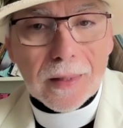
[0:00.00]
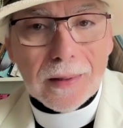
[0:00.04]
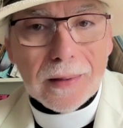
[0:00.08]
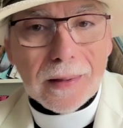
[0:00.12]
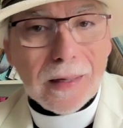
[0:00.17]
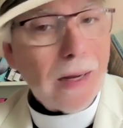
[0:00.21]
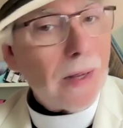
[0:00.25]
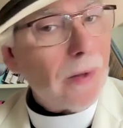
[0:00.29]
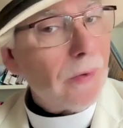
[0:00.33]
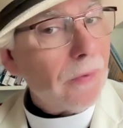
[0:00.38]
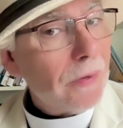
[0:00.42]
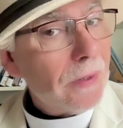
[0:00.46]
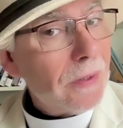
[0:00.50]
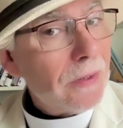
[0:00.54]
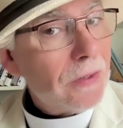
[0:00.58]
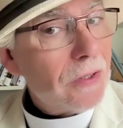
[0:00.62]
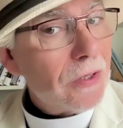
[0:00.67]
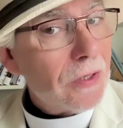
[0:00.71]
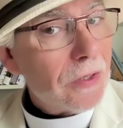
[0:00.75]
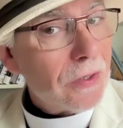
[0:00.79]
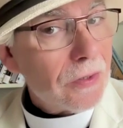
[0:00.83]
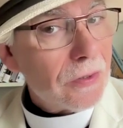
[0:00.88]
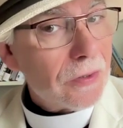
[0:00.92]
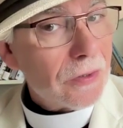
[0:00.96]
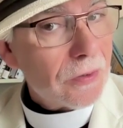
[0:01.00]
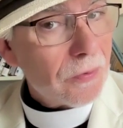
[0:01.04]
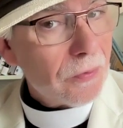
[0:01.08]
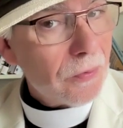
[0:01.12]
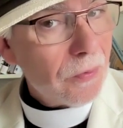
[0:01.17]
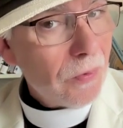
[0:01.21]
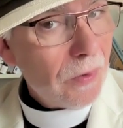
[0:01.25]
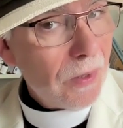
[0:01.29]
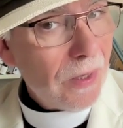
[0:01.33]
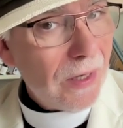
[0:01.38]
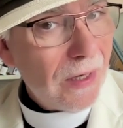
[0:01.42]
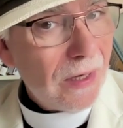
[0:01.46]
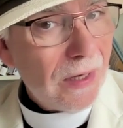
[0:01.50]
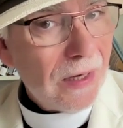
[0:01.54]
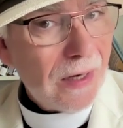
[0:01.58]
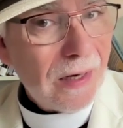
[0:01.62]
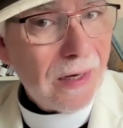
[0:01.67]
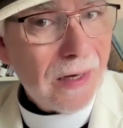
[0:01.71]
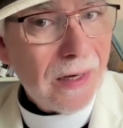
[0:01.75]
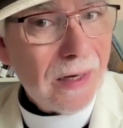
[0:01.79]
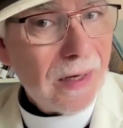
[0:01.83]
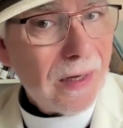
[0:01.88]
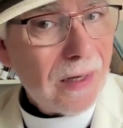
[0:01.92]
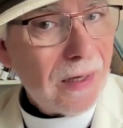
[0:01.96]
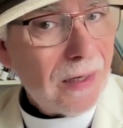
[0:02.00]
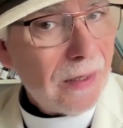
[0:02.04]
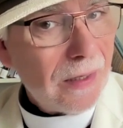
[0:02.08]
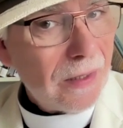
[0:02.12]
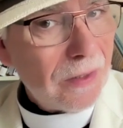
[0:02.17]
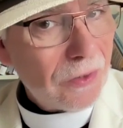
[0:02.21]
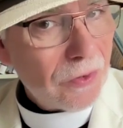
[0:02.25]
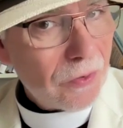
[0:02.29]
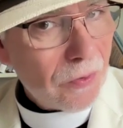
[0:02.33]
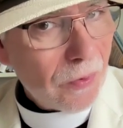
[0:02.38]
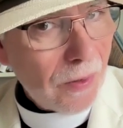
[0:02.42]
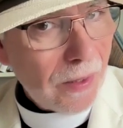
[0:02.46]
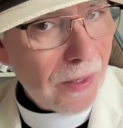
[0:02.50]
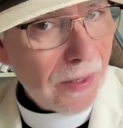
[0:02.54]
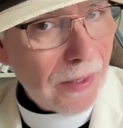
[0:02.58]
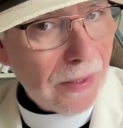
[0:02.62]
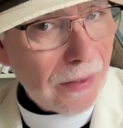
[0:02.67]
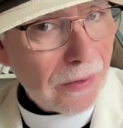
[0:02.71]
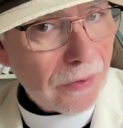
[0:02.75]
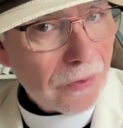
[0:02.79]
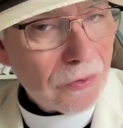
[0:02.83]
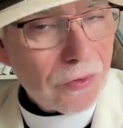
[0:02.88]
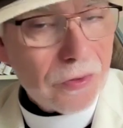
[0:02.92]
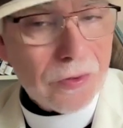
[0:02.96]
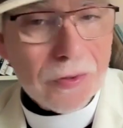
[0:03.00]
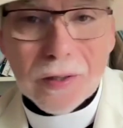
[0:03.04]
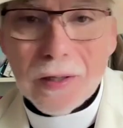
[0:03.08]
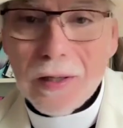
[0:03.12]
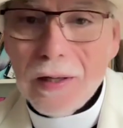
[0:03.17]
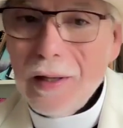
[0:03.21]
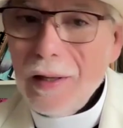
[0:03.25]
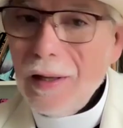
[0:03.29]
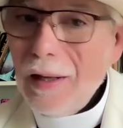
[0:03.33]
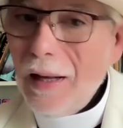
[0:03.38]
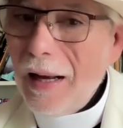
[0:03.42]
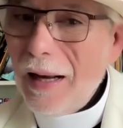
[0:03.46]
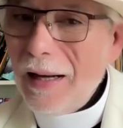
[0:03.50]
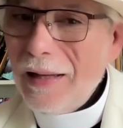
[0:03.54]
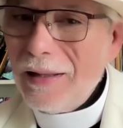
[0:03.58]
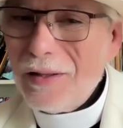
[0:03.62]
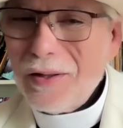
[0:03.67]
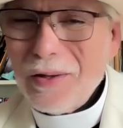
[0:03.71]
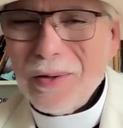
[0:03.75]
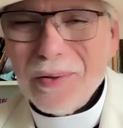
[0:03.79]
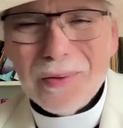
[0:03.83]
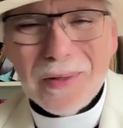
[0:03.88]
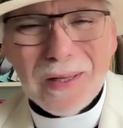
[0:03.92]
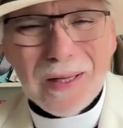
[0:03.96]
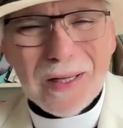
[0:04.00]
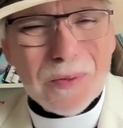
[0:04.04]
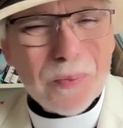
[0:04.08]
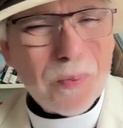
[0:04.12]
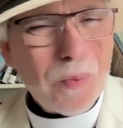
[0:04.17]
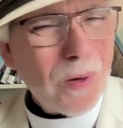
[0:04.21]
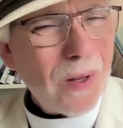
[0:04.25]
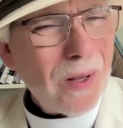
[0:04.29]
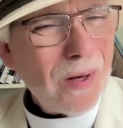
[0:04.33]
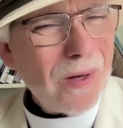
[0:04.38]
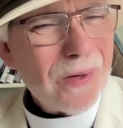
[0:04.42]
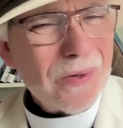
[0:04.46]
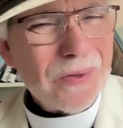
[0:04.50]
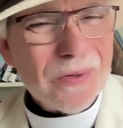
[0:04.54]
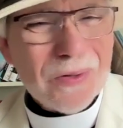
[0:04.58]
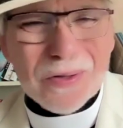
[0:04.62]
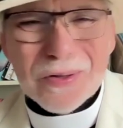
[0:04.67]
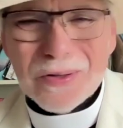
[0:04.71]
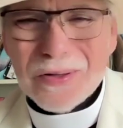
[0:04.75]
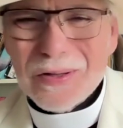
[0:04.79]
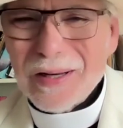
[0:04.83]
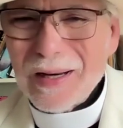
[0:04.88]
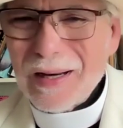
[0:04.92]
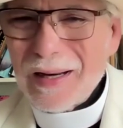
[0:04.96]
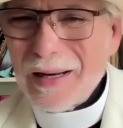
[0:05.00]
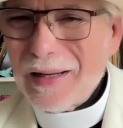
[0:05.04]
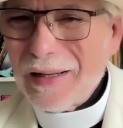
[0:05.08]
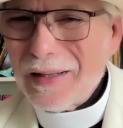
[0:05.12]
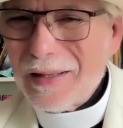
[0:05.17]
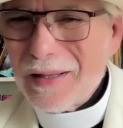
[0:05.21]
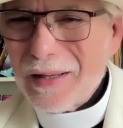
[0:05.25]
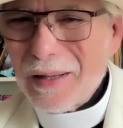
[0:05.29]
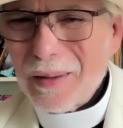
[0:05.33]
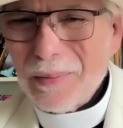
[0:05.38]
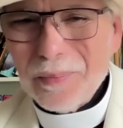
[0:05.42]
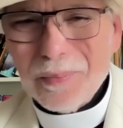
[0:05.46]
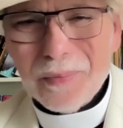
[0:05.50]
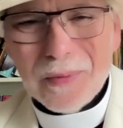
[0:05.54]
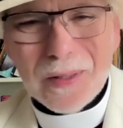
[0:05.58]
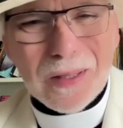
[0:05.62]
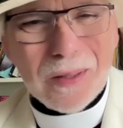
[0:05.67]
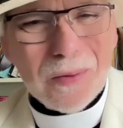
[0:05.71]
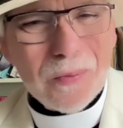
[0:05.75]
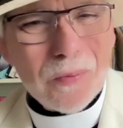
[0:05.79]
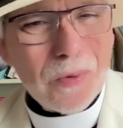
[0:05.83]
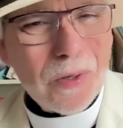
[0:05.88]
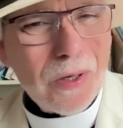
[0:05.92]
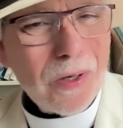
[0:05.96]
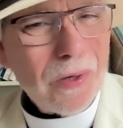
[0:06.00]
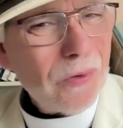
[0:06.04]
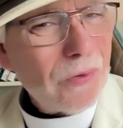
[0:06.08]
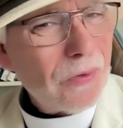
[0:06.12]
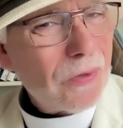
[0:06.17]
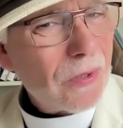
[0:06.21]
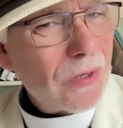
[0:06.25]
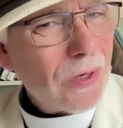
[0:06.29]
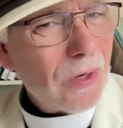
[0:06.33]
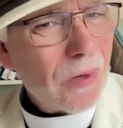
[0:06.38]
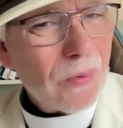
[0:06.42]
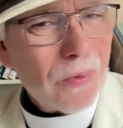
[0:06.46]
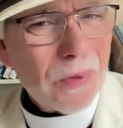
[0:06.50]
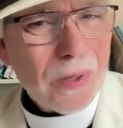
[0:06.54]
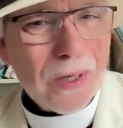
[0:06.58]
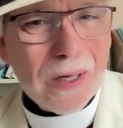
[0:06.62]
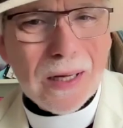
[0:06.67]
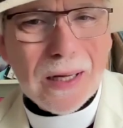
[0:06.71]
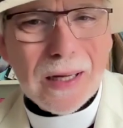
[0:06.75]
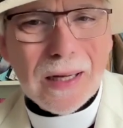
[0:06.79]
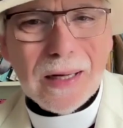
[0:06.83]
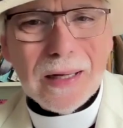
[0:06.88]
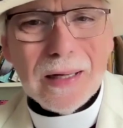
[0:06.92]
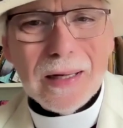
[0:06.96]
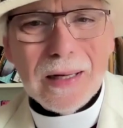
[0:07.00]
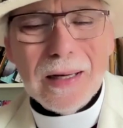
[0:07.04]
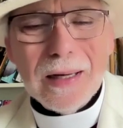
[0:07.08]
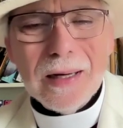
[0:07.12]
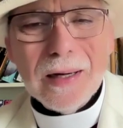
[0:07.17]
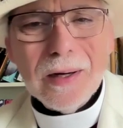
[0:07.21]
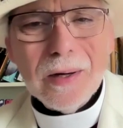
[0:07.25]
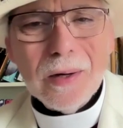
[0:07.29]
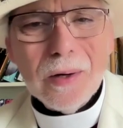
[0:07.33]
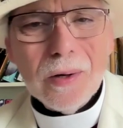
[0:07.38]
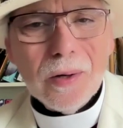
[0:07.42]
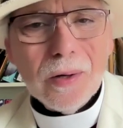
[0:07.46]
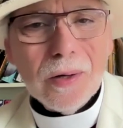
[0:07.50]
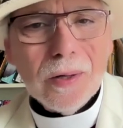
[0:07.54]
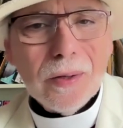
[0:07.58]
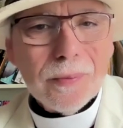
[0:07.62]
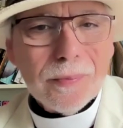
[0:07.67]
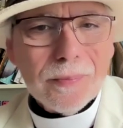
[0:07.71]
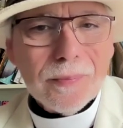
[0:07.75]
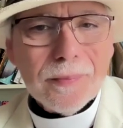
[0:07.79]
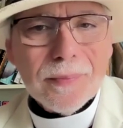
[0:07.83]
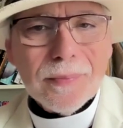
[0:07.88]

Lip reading: Now, this is really strange. And so these brothers are saying something weird's going on here.